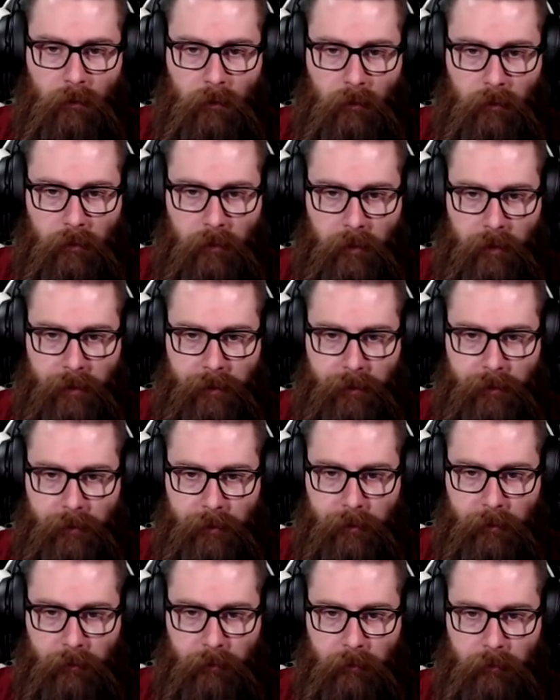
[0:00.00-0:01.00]
Go ahead and
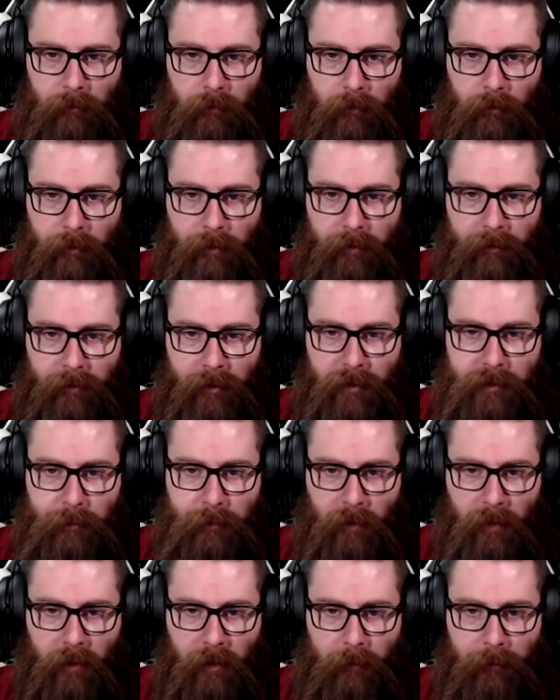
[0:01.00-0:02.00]
do. We'll refresh
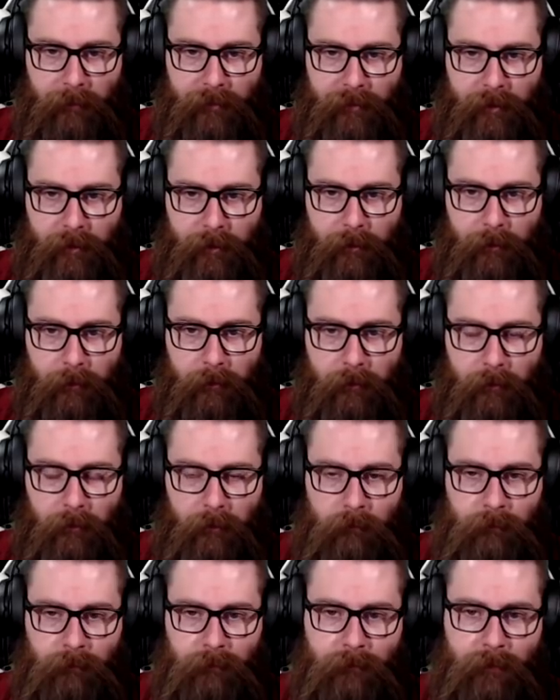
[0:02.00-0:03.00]
Palom's too.
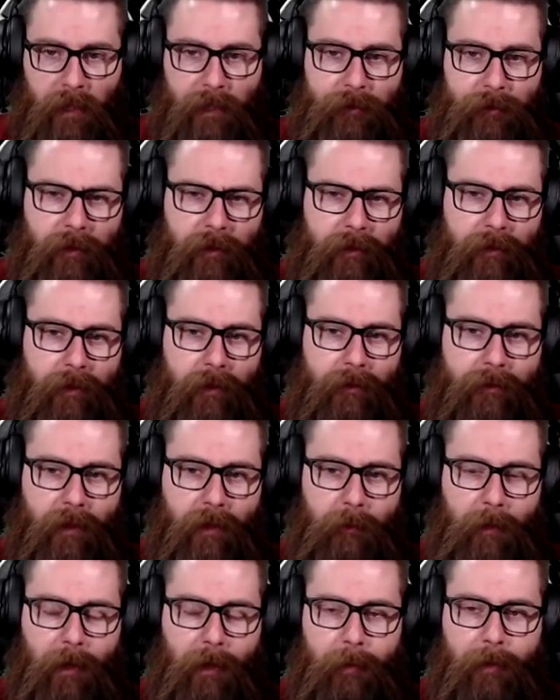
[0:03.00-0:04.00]
That's really the good thing
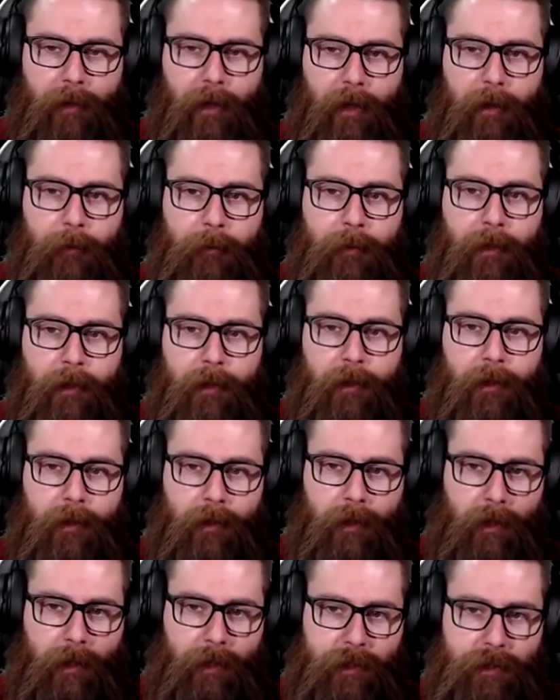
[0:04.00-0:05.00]
about Palom.
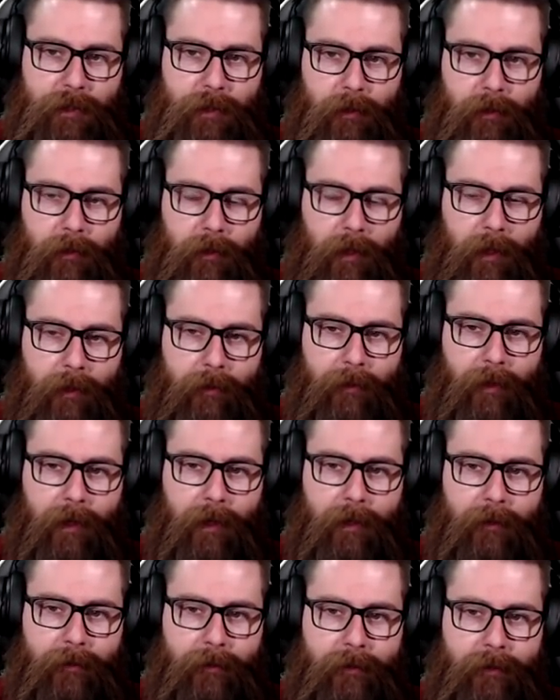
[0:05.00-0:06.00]
Like they
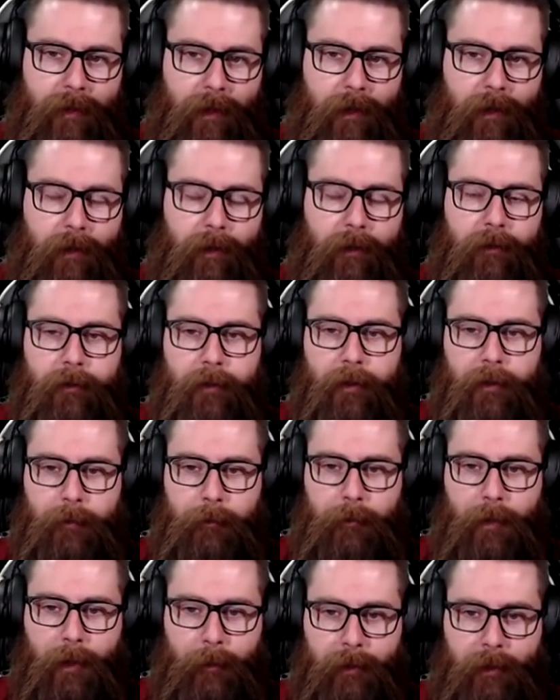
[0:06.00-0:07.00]
can stay in
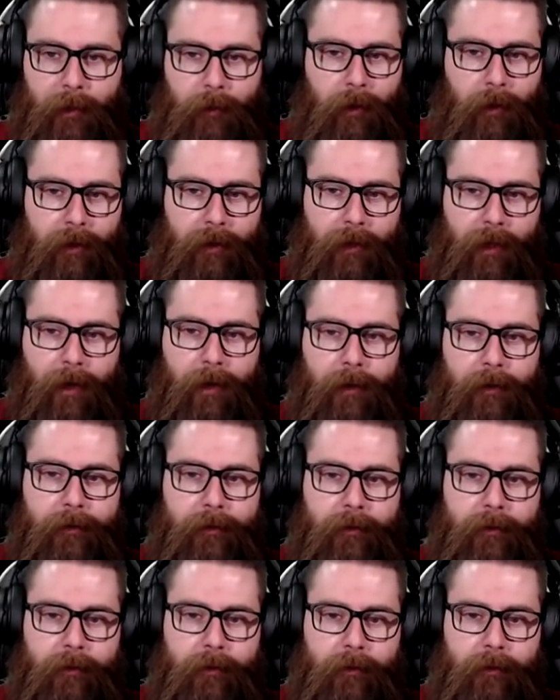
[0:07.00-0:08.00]
permanent quad
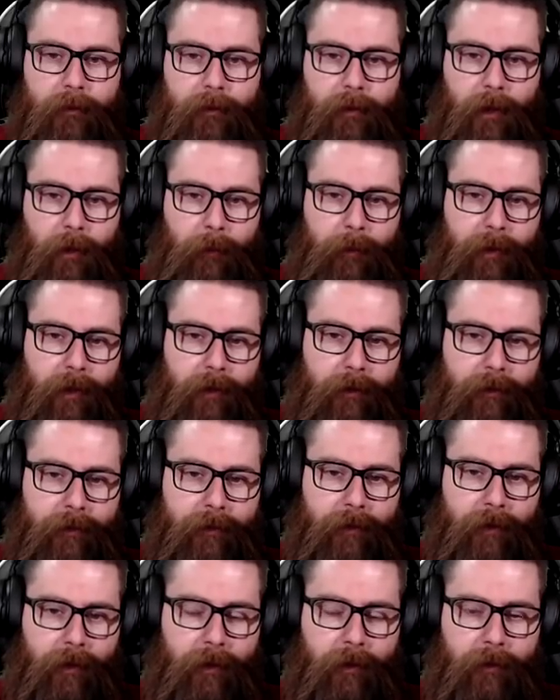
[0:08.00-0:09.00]
casts, you know, because
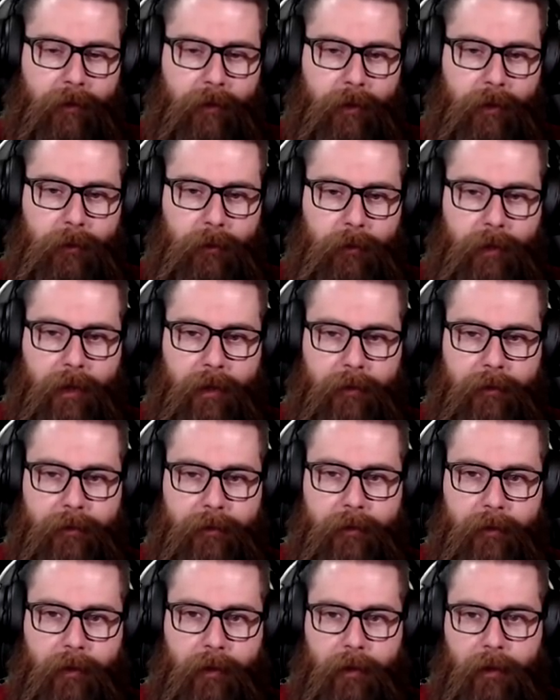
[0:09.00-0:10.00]
their
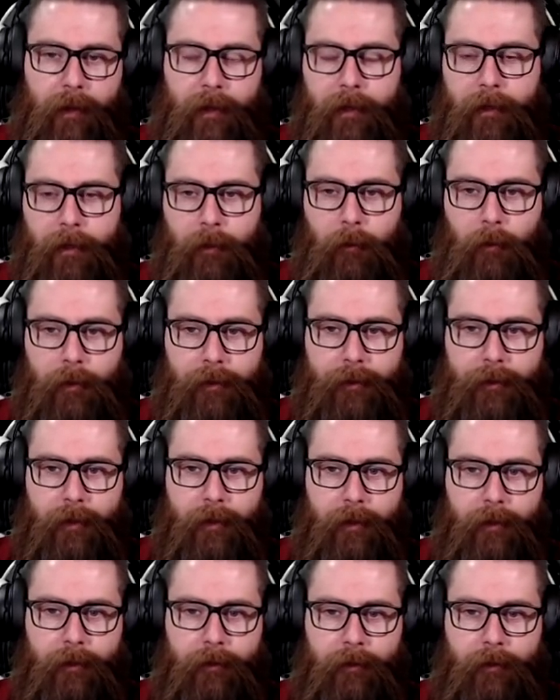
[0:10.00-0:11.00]
cooldowns like on a 1
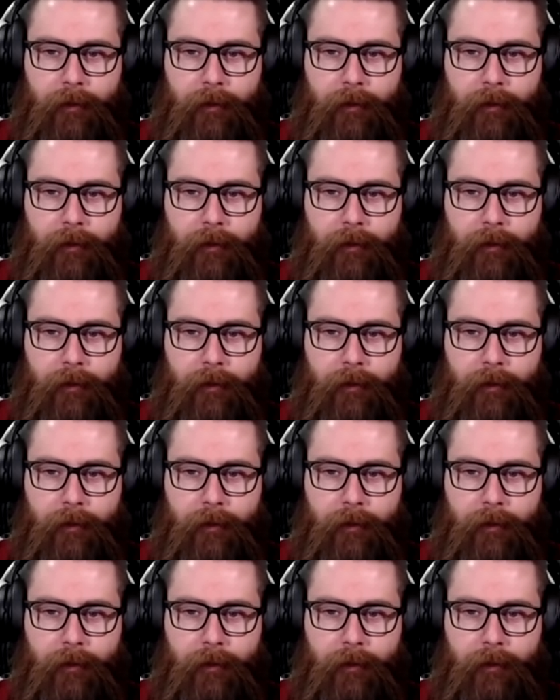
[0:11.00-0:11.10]
turn,